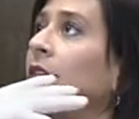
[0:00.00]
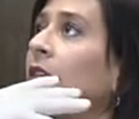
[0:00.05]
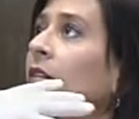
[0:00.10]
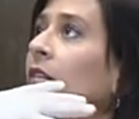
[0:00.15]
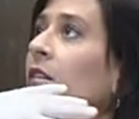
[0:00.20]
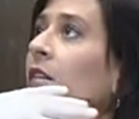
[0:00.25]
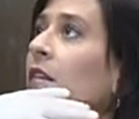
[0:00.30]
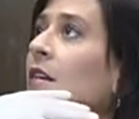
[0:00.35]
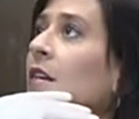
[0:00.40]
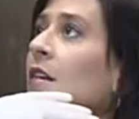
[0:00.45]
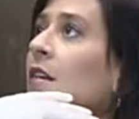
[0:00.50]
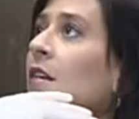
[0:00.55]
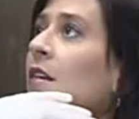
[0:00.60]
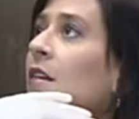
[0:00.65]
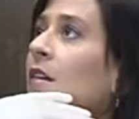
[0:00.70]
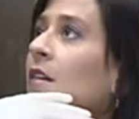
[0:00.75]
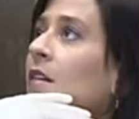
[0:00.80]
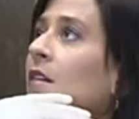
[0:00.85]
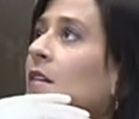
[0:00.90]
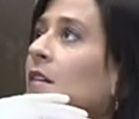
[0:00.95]

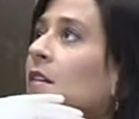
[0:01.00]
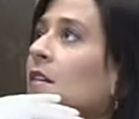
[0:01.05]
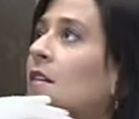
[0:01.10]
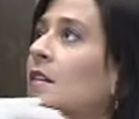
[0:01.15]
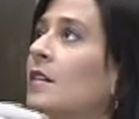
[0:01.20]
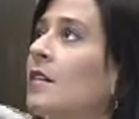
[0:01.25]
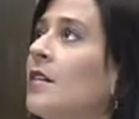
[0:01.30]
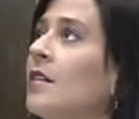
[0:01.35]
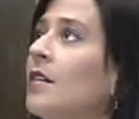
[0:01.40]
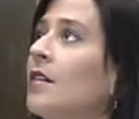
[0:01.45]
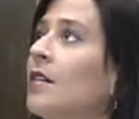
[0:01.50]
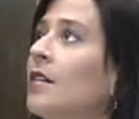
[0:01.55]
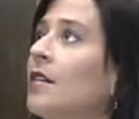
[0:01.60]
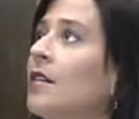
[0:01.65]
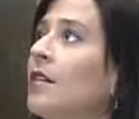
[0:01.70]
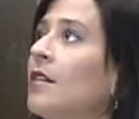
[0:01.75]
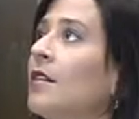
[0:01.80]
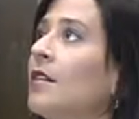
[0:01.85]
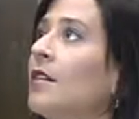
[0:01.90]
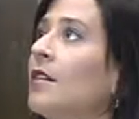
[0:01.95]

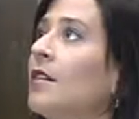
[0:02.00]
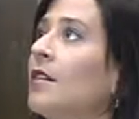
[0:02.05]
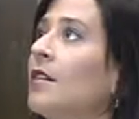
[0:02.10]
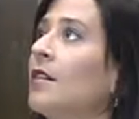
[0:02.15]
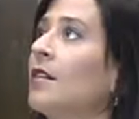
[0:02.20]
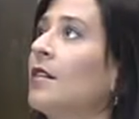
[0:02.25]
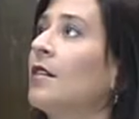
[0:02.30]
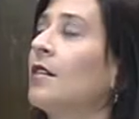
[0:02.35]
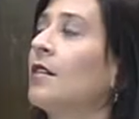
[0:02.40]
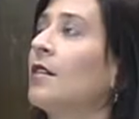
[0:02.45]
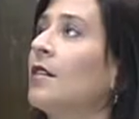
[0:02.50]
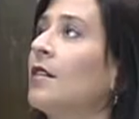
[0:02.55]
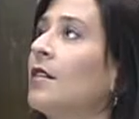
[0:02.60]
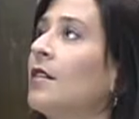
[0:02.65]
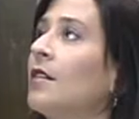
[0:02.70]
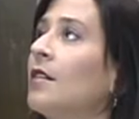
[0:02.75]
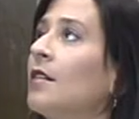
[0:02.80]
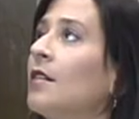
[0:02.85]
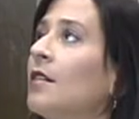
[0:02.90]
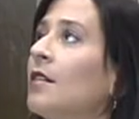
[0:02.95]

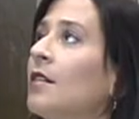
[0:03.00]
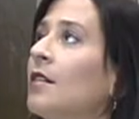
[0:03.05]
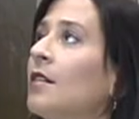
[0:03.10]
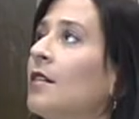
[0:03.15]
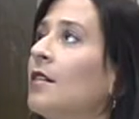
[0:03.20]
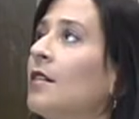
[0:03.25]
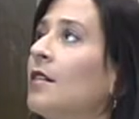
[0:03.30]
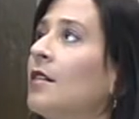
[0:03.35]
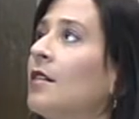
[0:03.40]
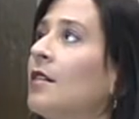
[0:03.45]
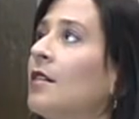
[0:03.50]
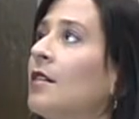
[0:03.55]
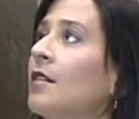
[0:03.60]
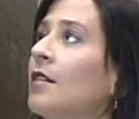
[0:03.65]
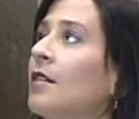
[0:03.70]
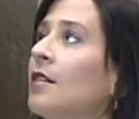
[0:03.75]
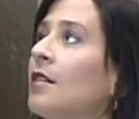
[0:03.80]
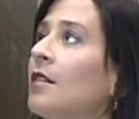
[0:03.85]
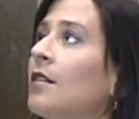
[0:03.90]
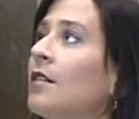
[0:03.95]

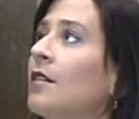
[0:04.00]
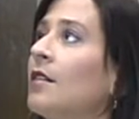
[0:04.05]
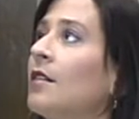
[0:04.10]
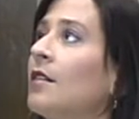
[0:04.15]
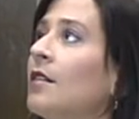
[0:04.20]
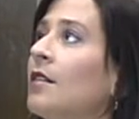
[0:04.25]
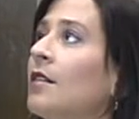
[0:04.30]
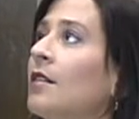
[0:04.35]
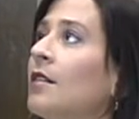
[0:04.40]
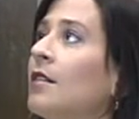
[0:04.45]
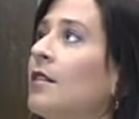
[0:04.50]
Nothing is said.